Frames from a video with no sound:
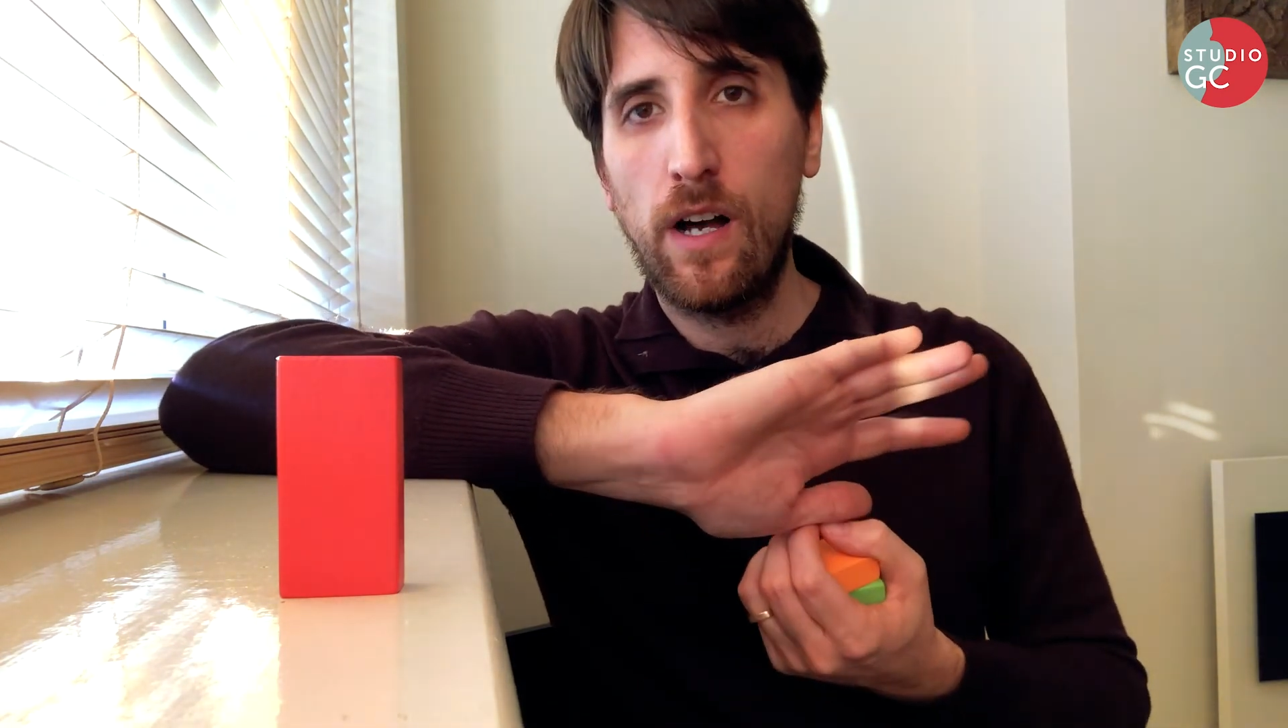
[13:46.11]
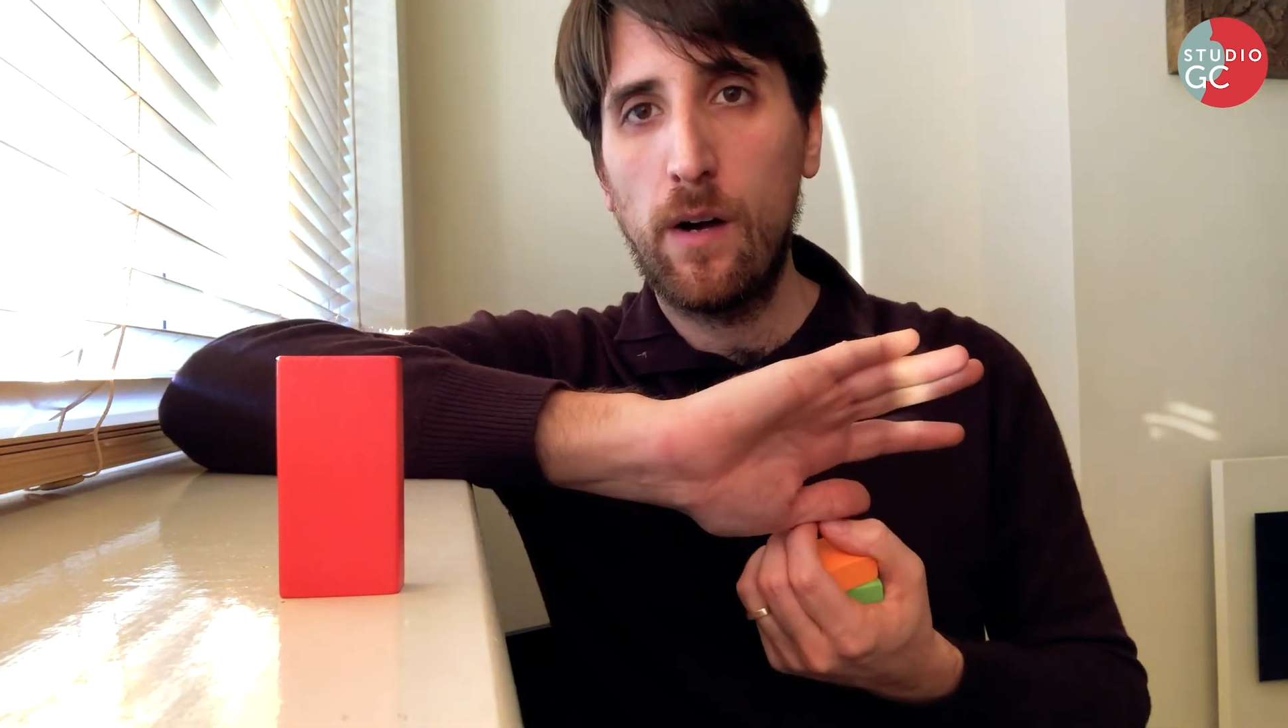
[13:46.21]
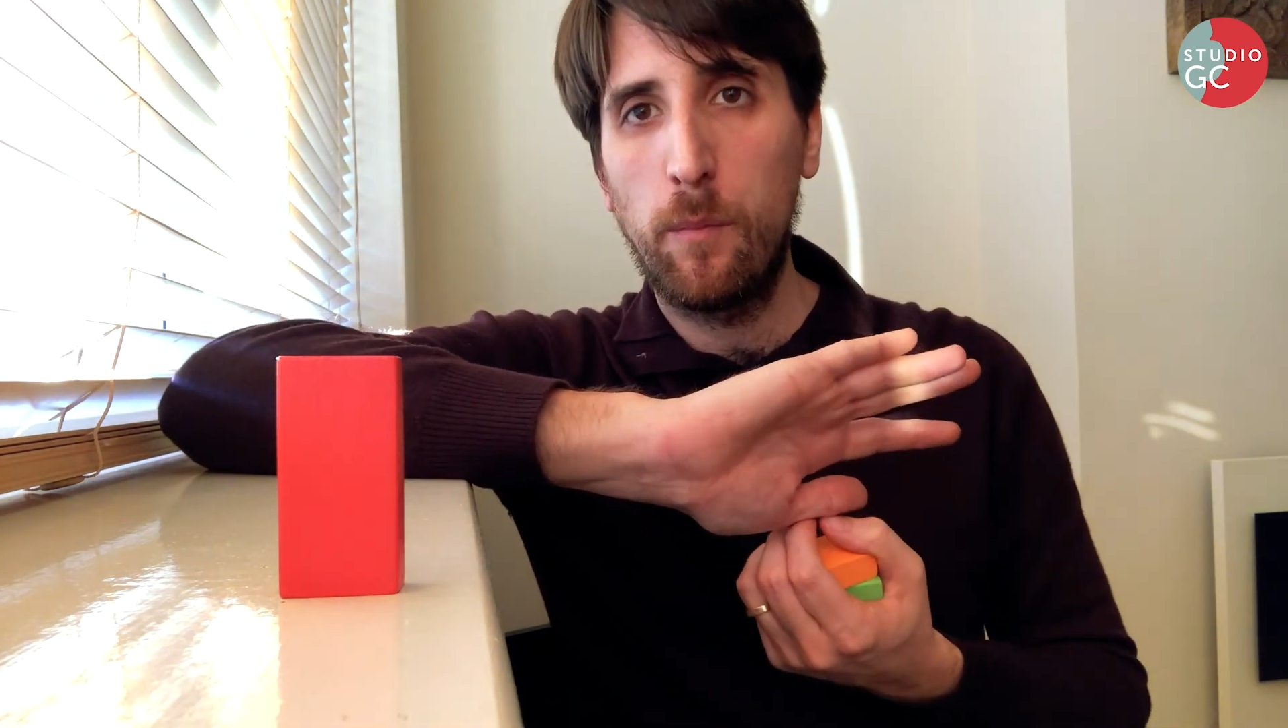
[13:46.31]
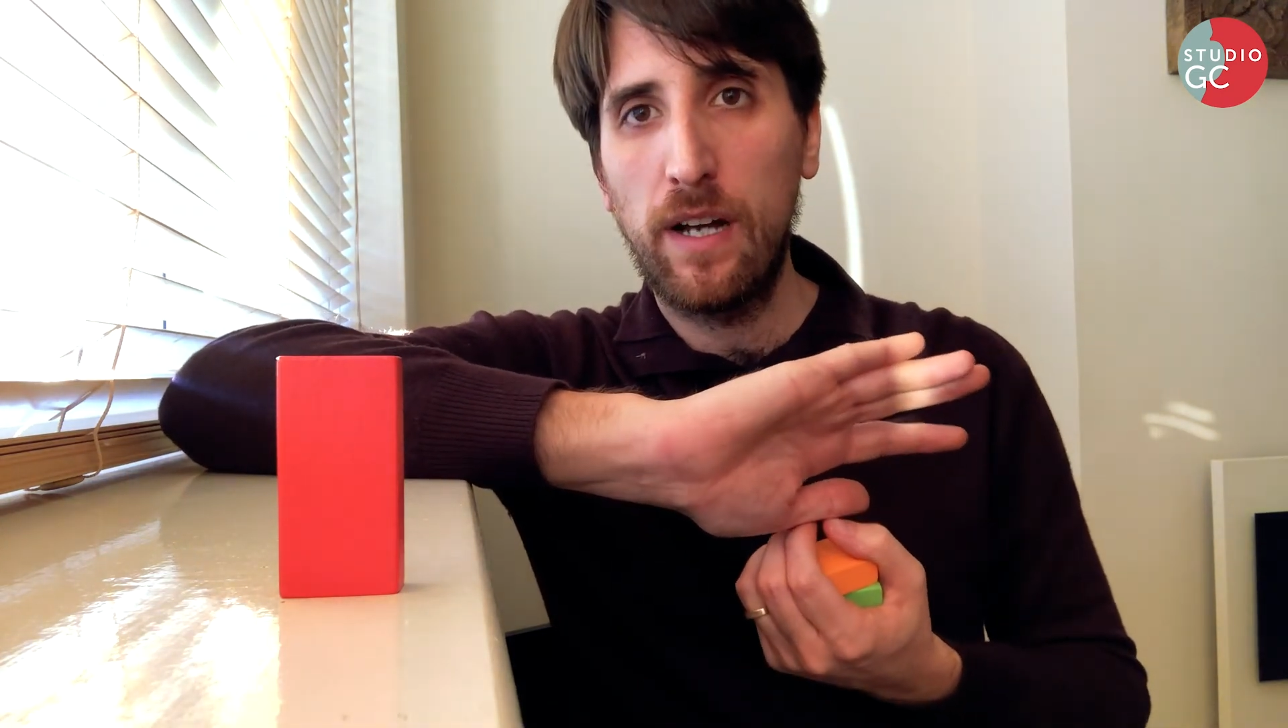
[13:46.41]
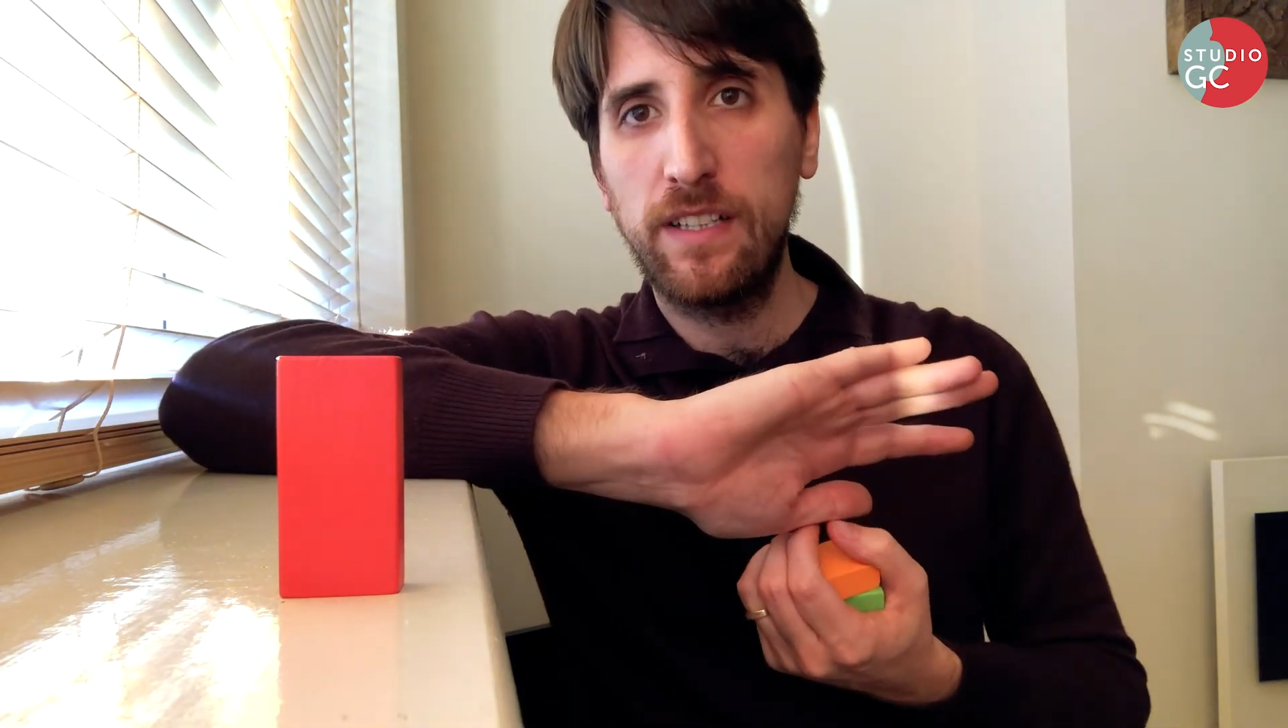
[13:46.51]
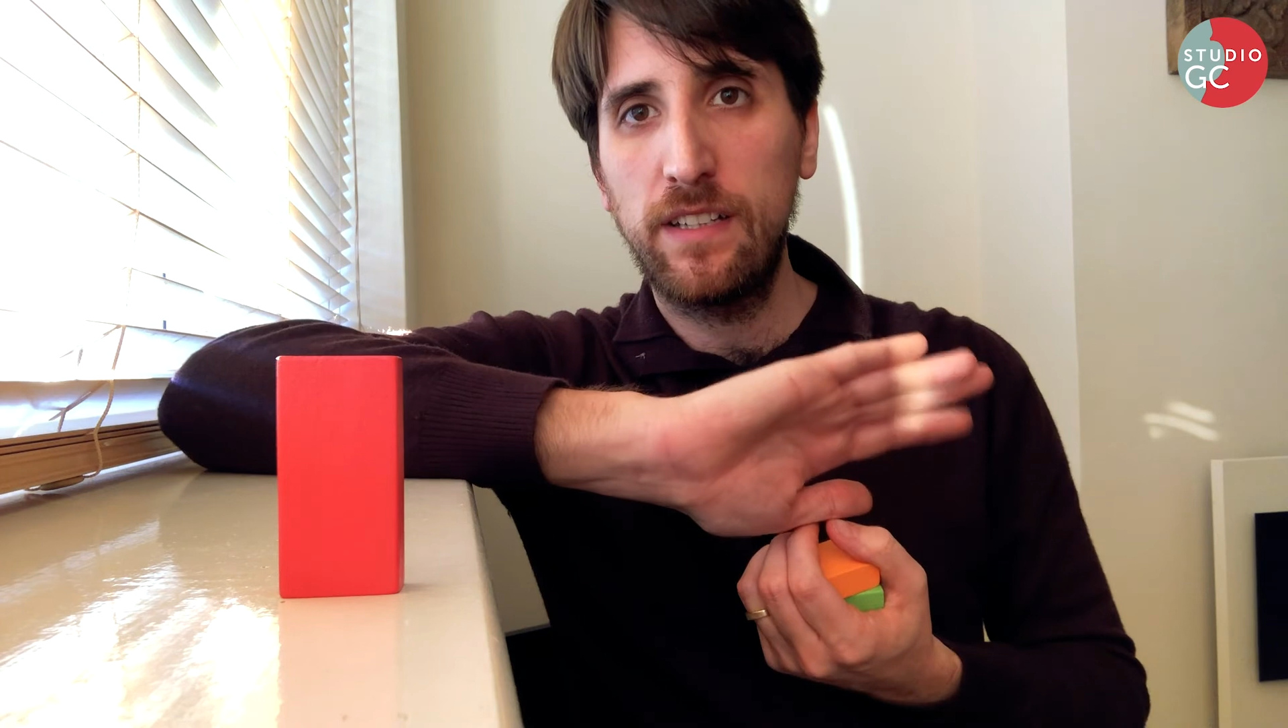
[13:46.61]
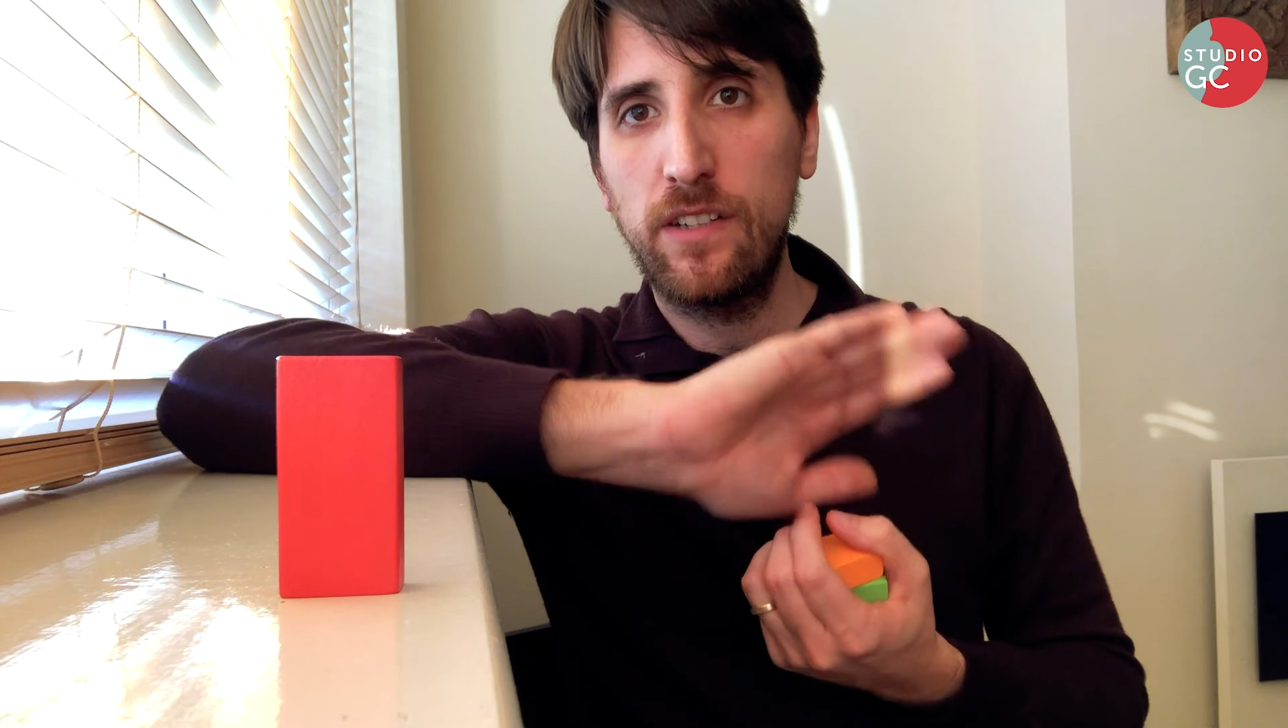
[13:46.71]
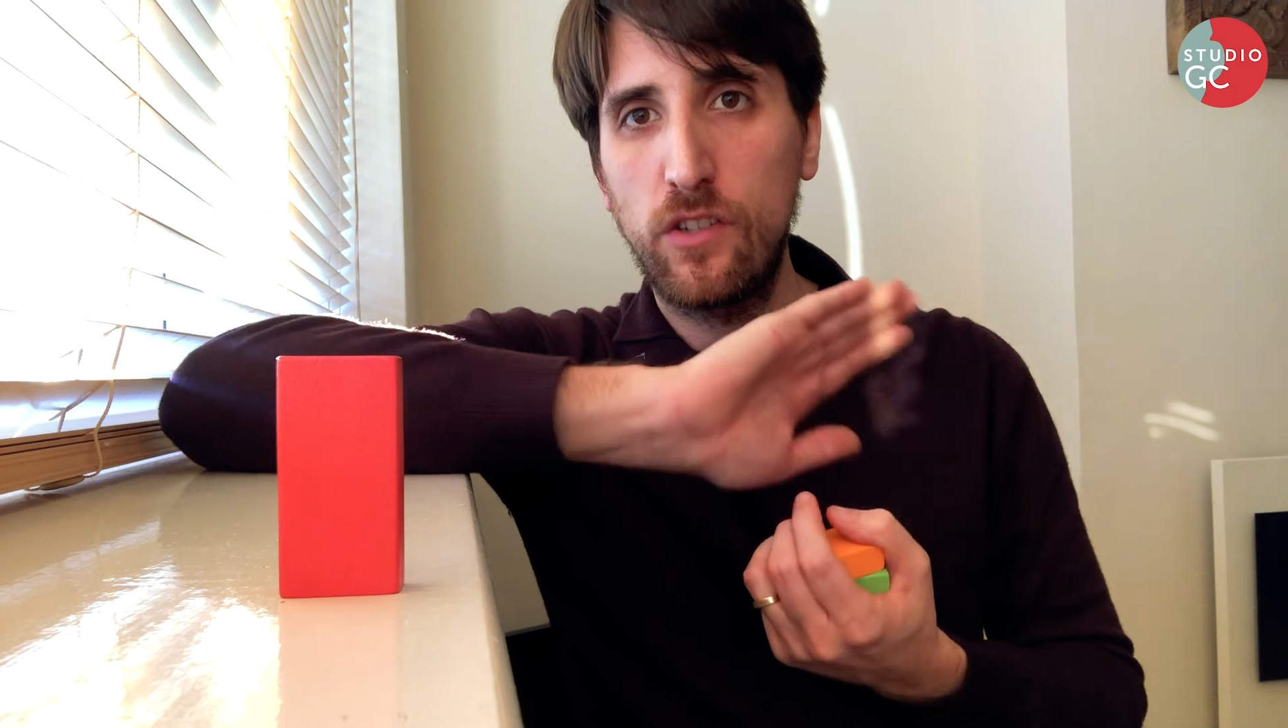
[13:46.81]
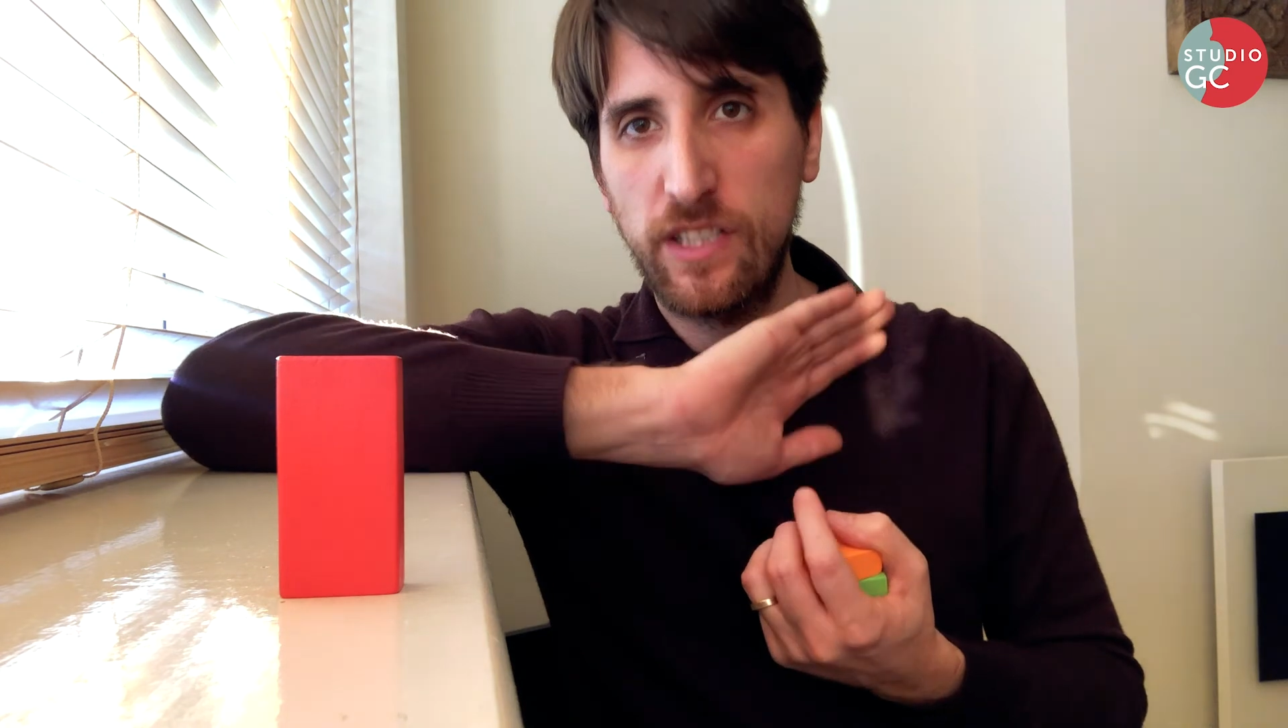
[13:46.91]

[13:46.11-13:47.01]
how bad it is you